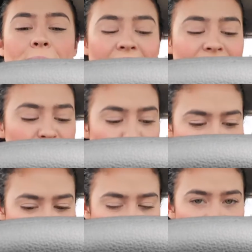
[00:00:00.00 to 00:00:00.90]
It's a
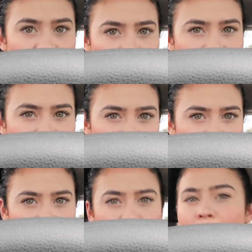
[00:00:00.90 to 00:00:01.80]
twenty twenty Hyundai
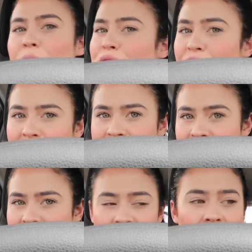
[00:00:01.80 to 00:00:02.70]
Kona. I'm not sure if I've
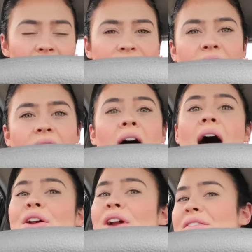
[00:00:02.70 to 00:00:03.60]
said that.
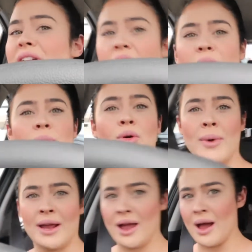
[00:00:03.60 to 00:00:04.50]
I don't have anywhere to put
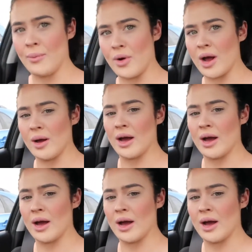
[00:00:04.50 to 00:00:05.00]
my camera